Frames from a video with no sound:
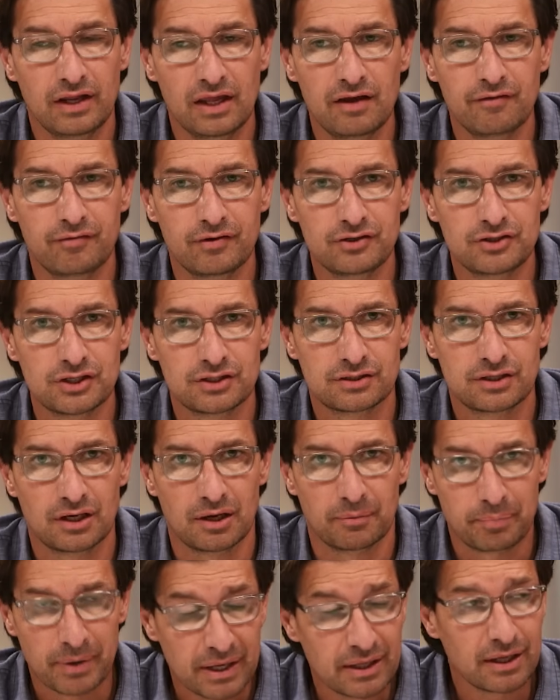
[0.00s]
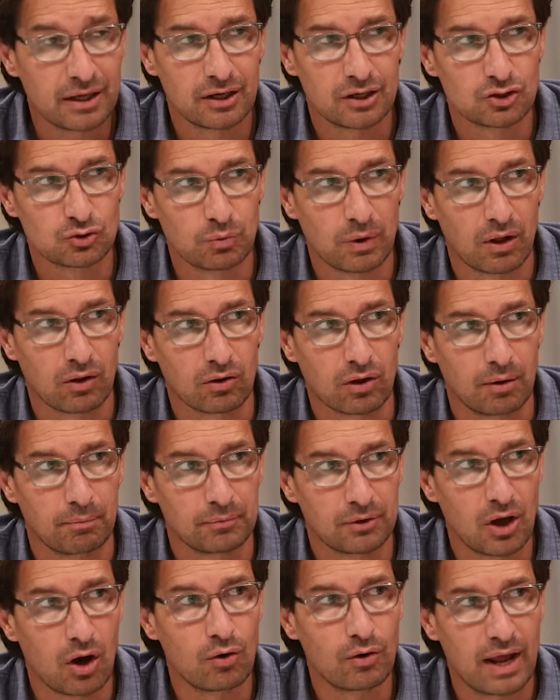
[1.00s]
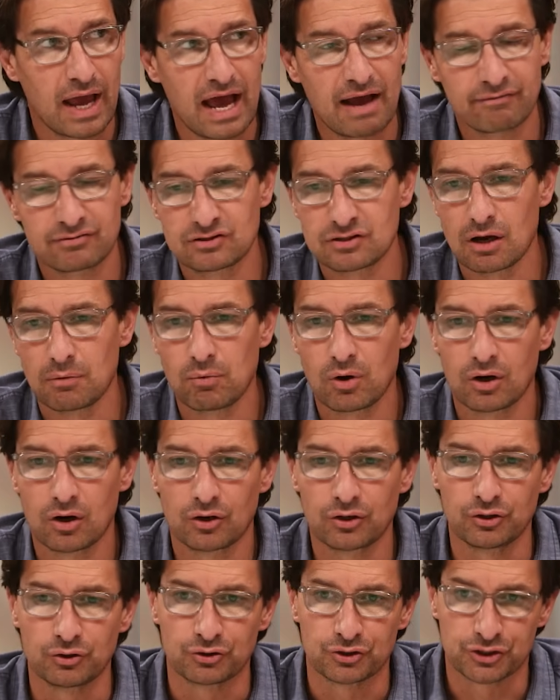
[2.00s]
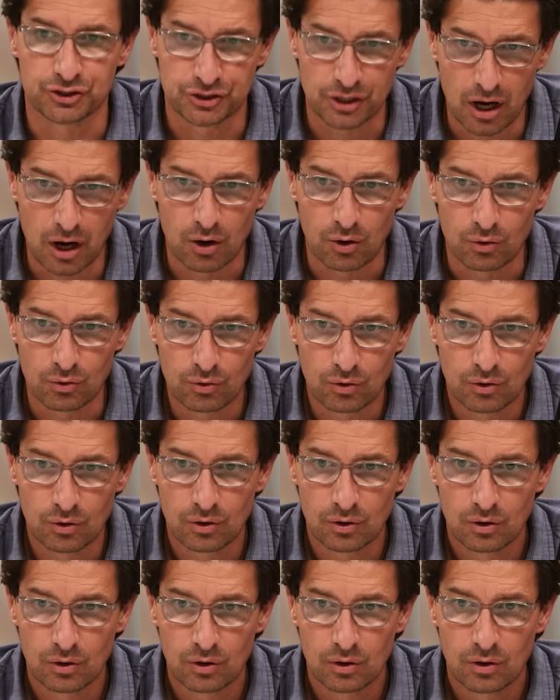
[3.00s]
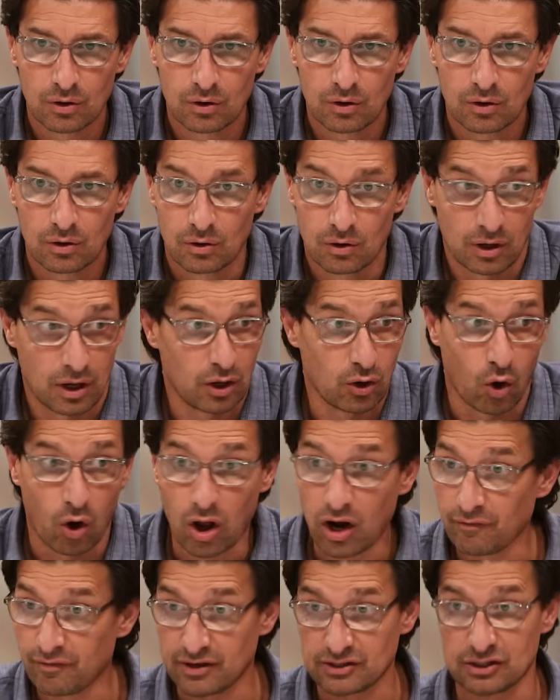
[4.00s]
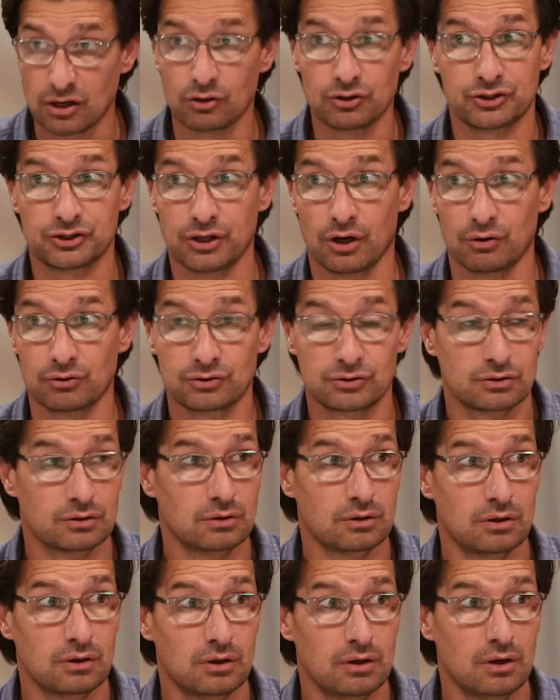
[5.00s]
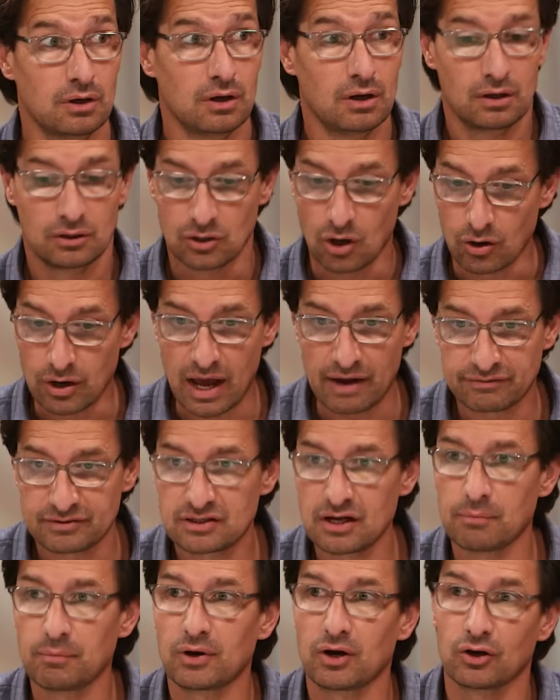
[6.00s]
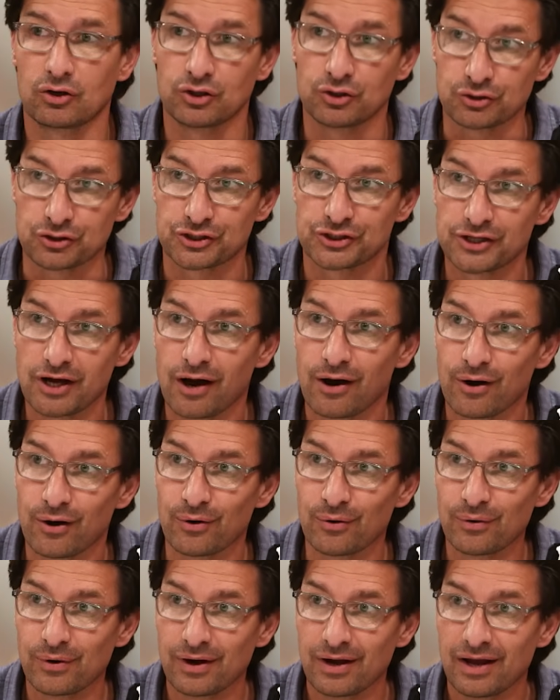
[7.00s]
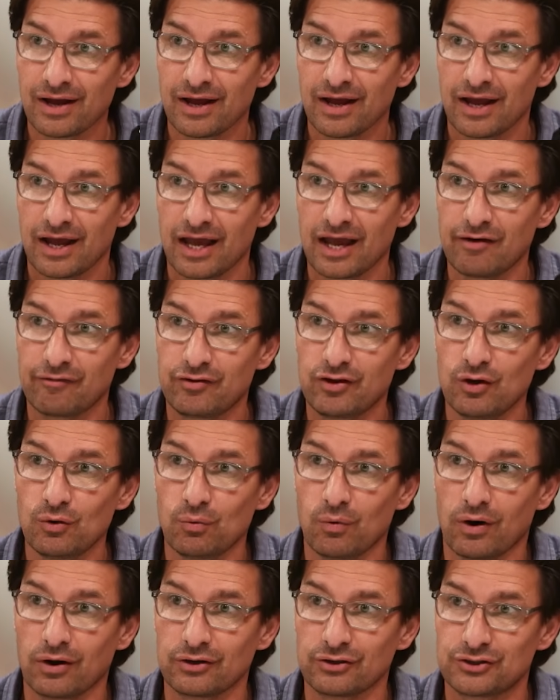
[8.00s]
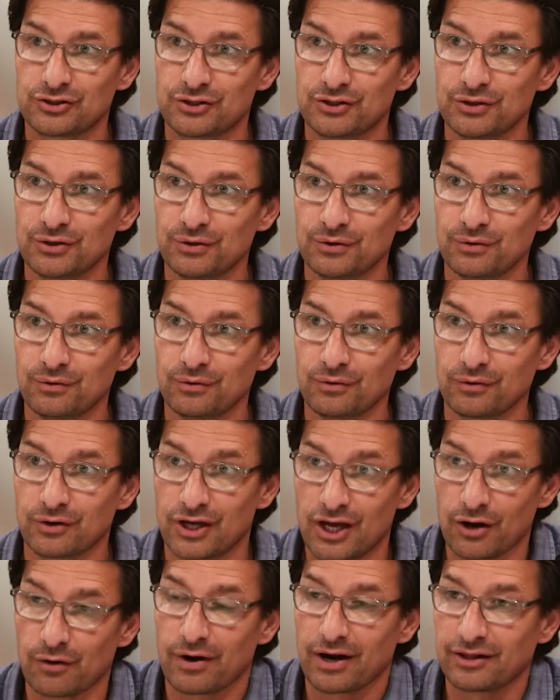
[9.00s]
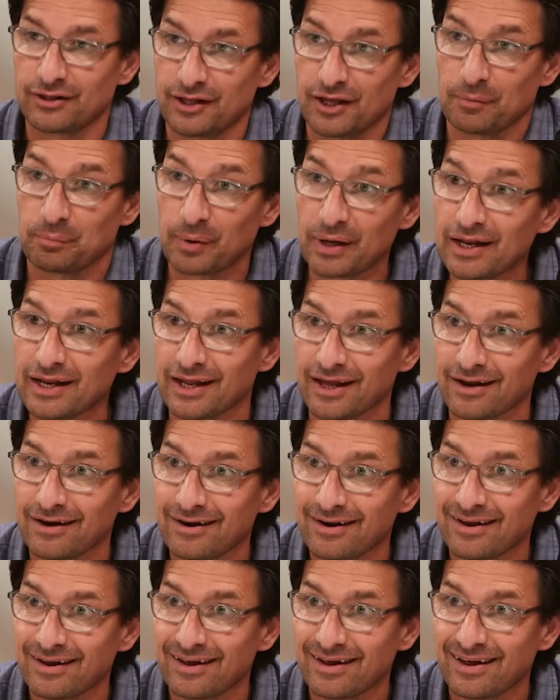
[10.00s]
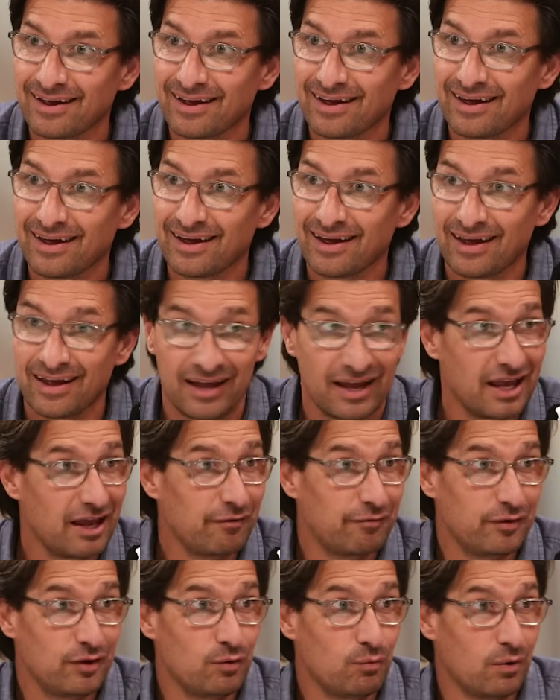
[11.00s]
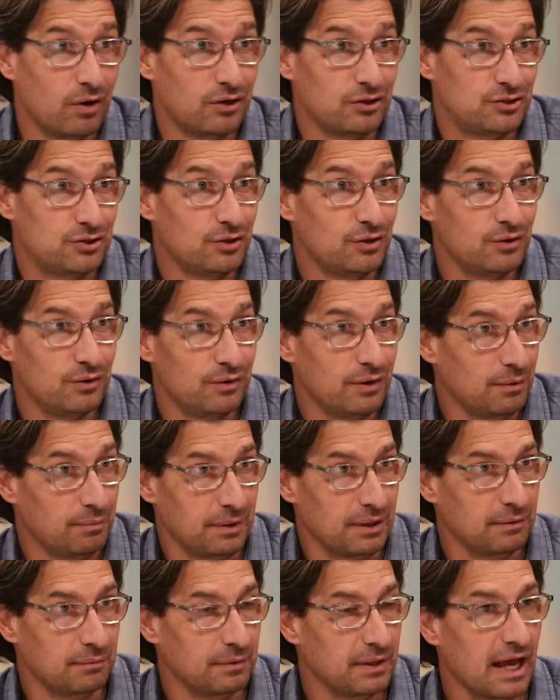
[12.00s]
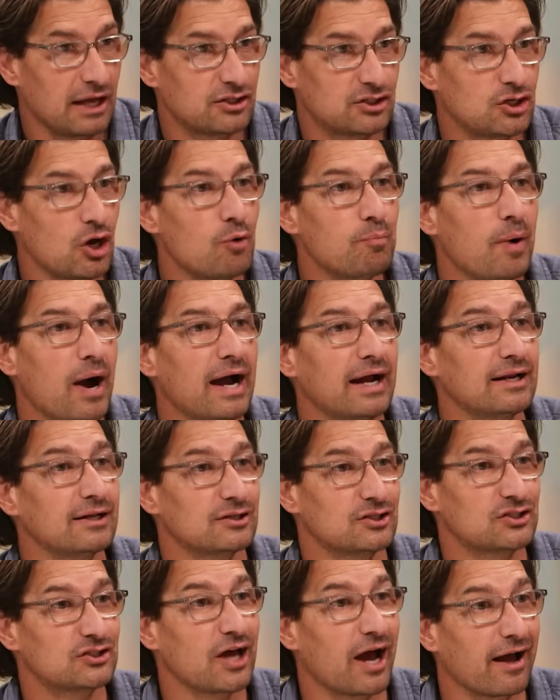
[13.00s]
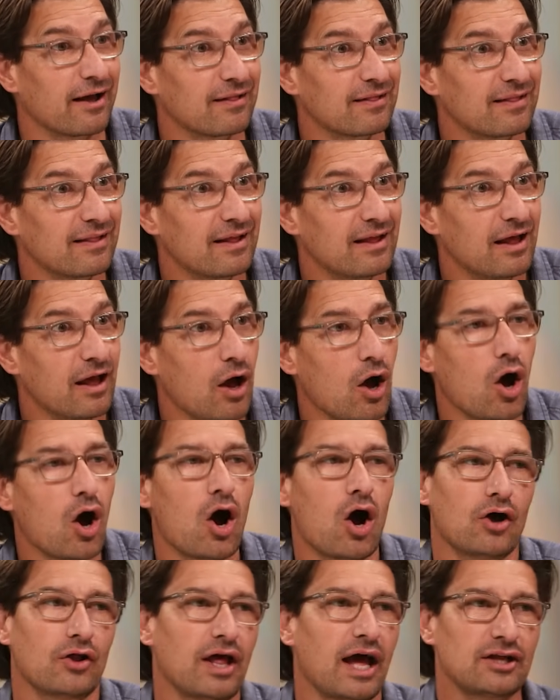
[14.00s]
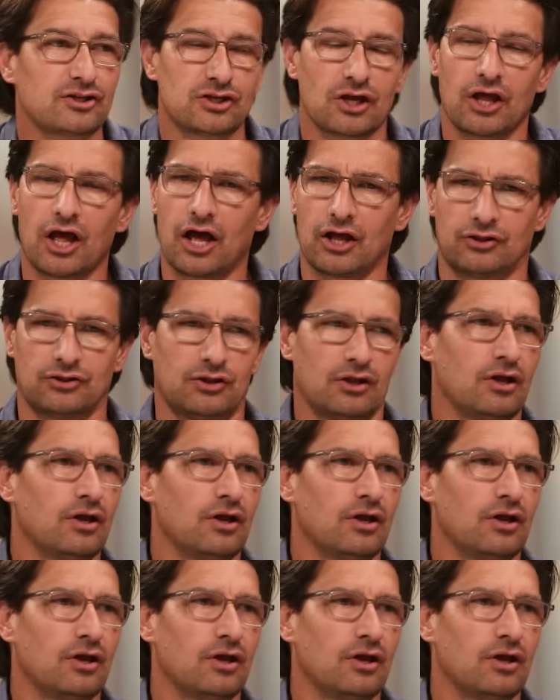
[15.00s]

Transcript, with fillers: even just an opinion is welcome. Don't have someone on your show mm-hmm. and all of us host shows. Right. Don't have someone on your show if you want to curate the opinion. Right. Mm-hmm. If you want to, that's Joe Biden style. Oh, that's that.